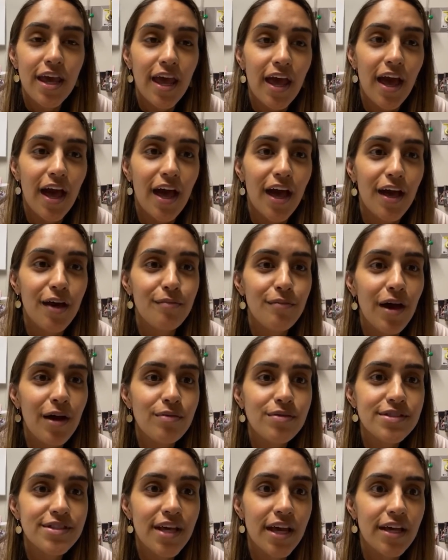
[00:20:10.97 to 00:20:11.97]
um, I
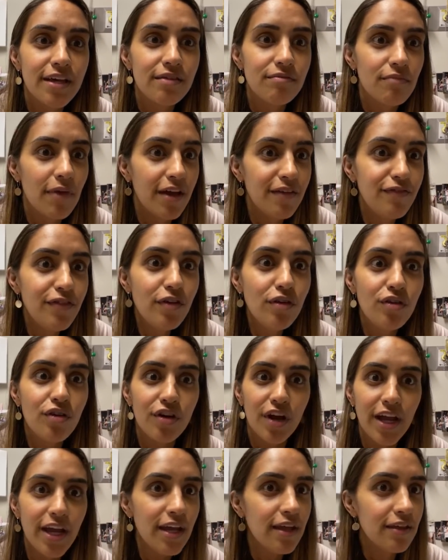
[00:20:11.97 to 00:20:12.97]
was like, I feel
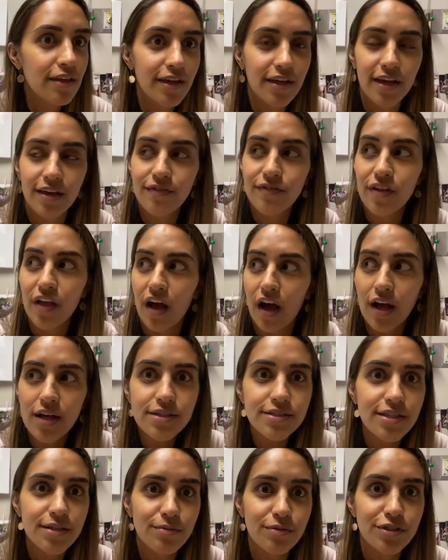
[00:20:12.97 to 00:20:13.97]
great. Like I feel
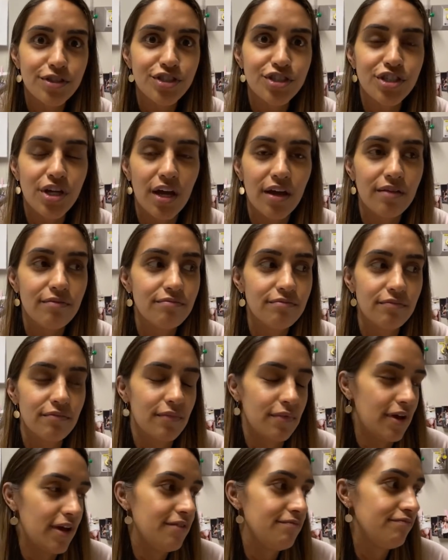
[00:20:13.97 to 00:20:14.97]
awesome. And she, I,
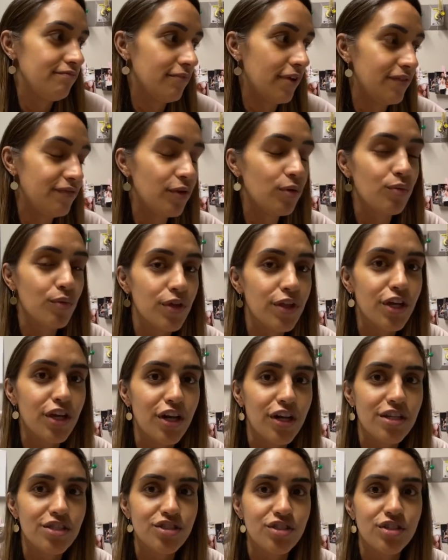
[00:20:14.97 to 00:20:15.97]
I, I feel really
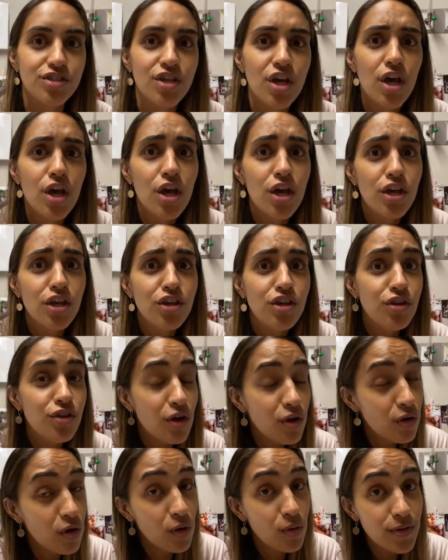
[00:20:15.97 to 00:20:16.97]
good. And she goes, you
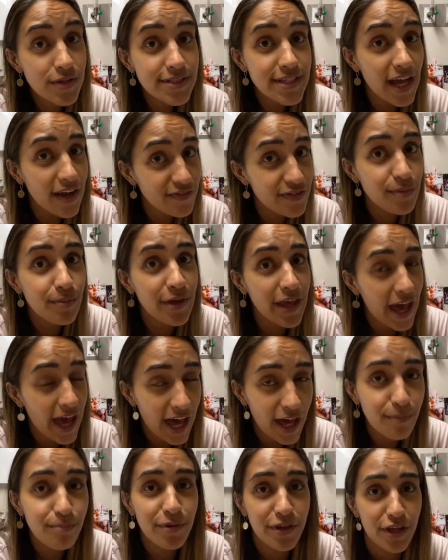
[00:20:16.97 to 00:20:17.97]
don't always have to be
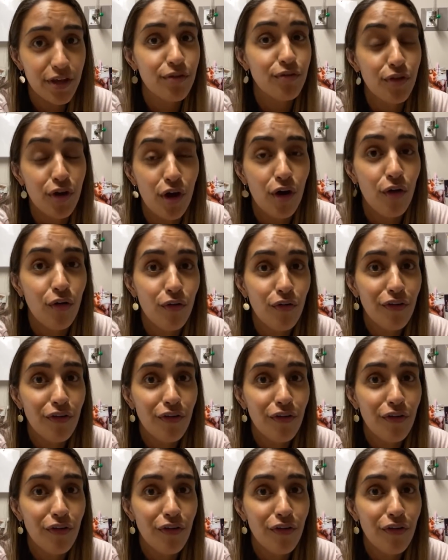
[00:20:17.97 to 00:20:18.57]
happy, you know?